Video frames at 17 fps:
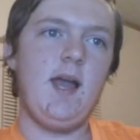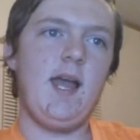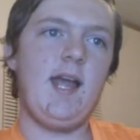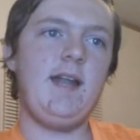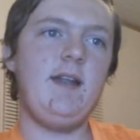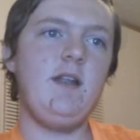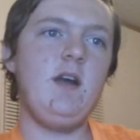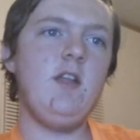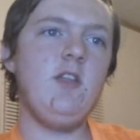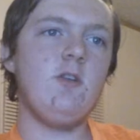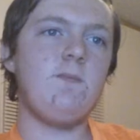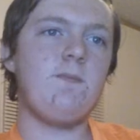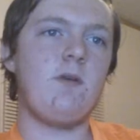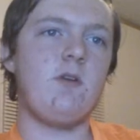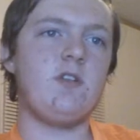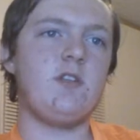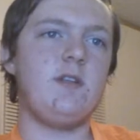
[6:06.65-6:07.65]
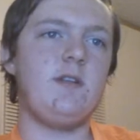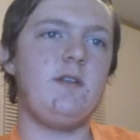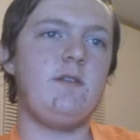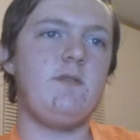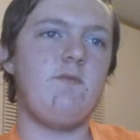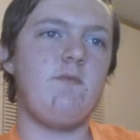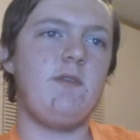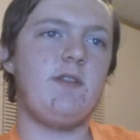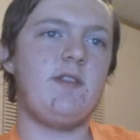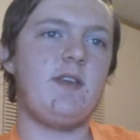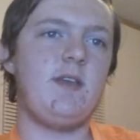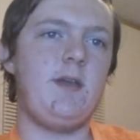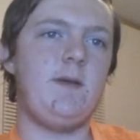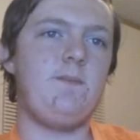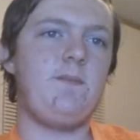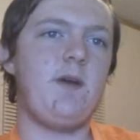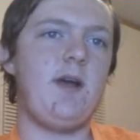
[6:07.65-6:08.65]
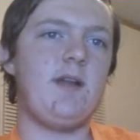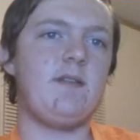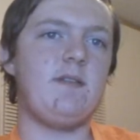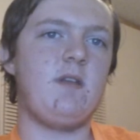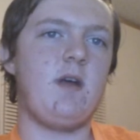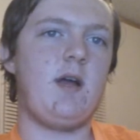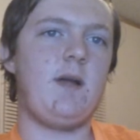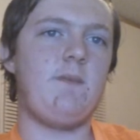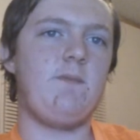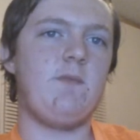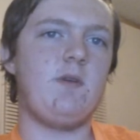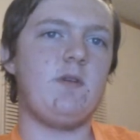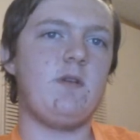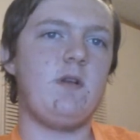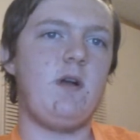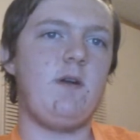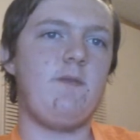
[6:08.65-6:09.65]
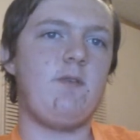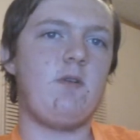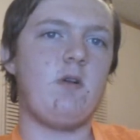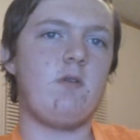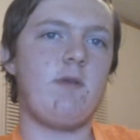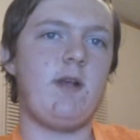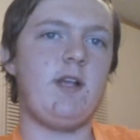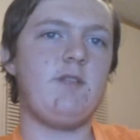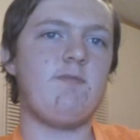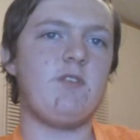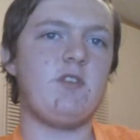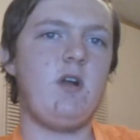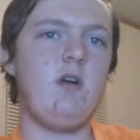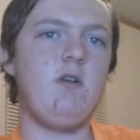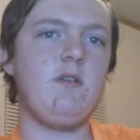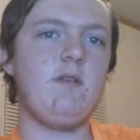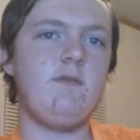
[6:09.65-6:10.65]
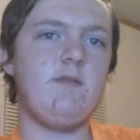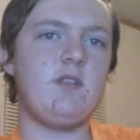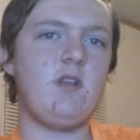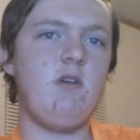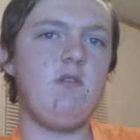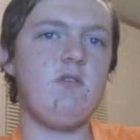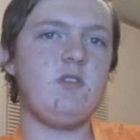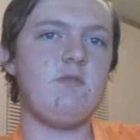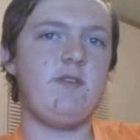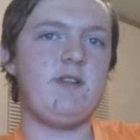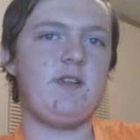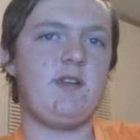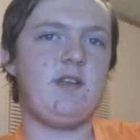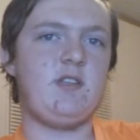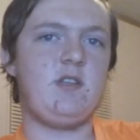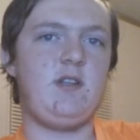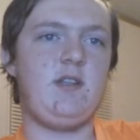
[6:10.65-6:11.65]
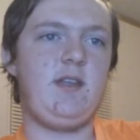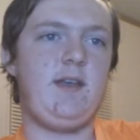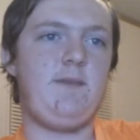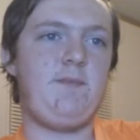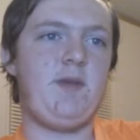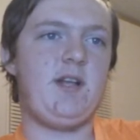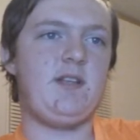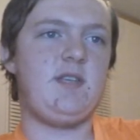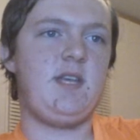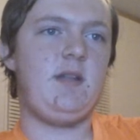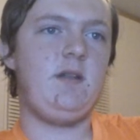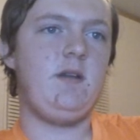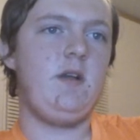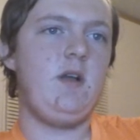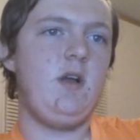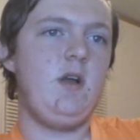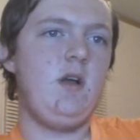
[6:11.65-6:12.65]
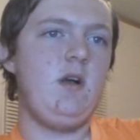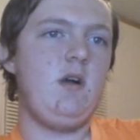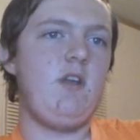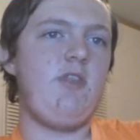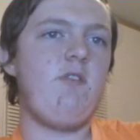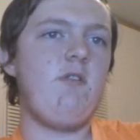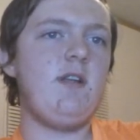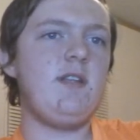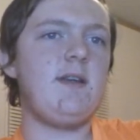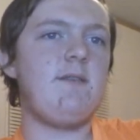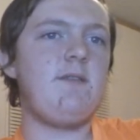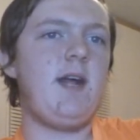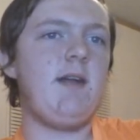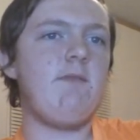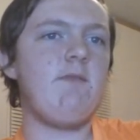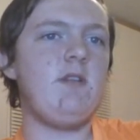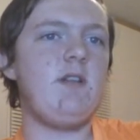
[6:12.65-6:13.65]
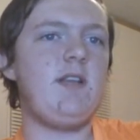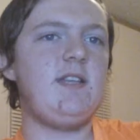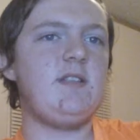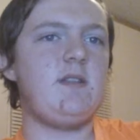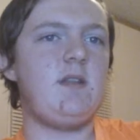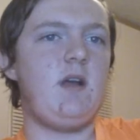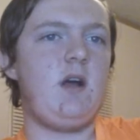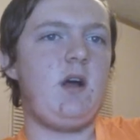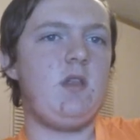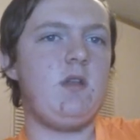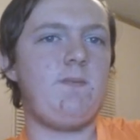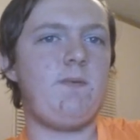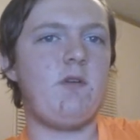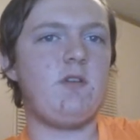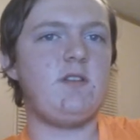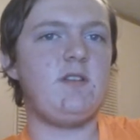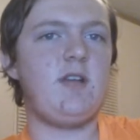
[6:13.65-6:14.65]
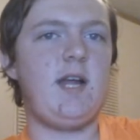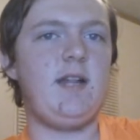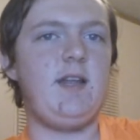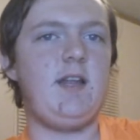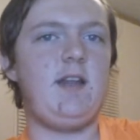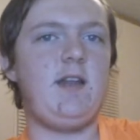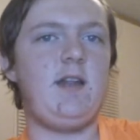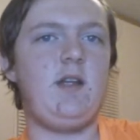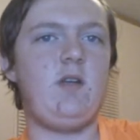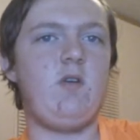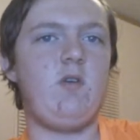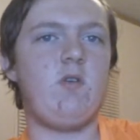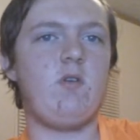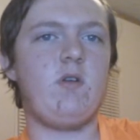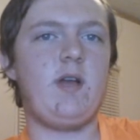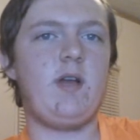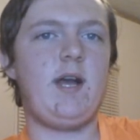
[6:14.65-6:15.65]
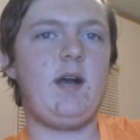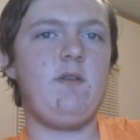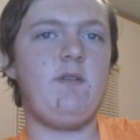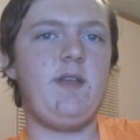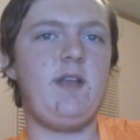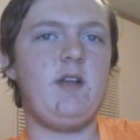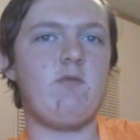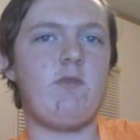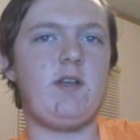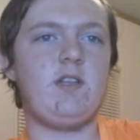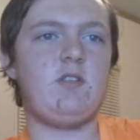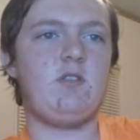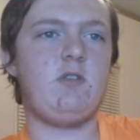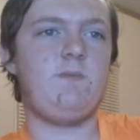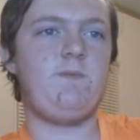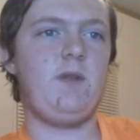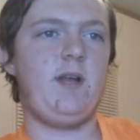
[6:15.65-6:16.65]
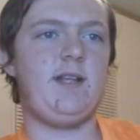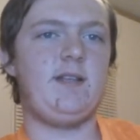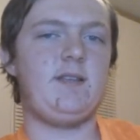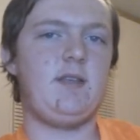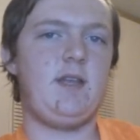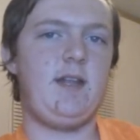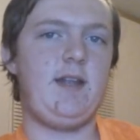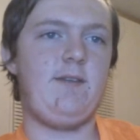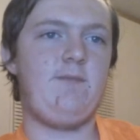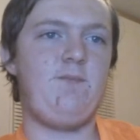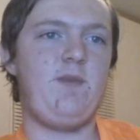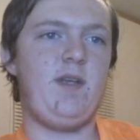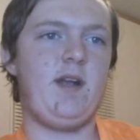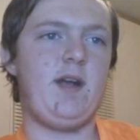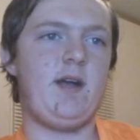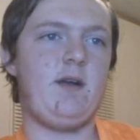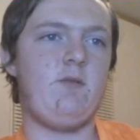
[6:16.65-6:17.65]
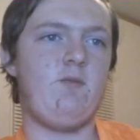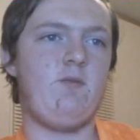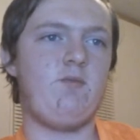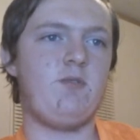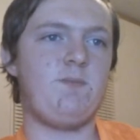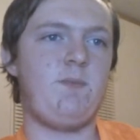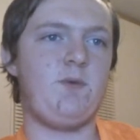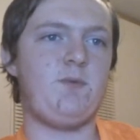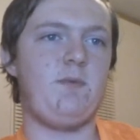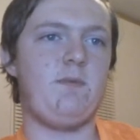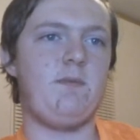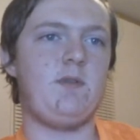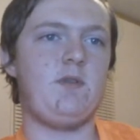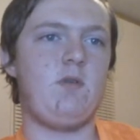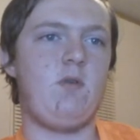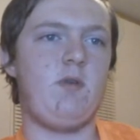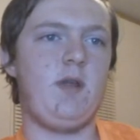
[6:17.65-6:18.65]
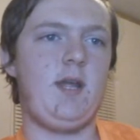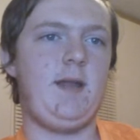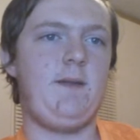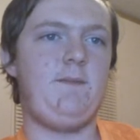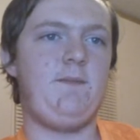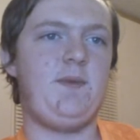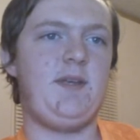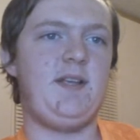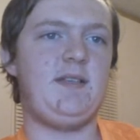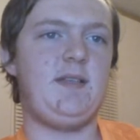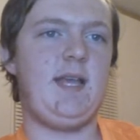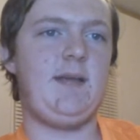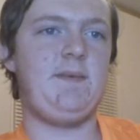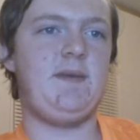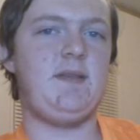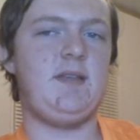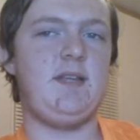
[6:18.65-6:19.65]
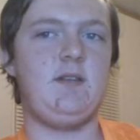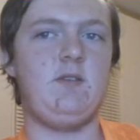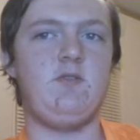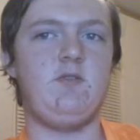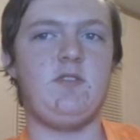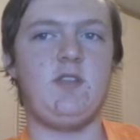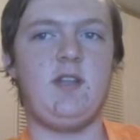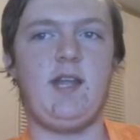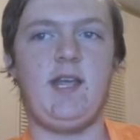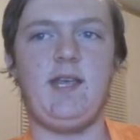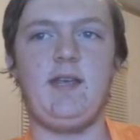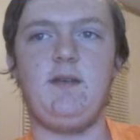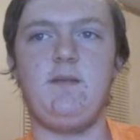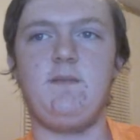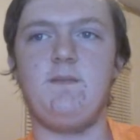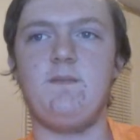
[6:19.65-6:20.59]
Another person with Kemp at the time of her arrest was was also in custody, the F B I said. Authorities have not released the other person's identity or how the arrest took place, an F B I spokeswoman told A B C News today.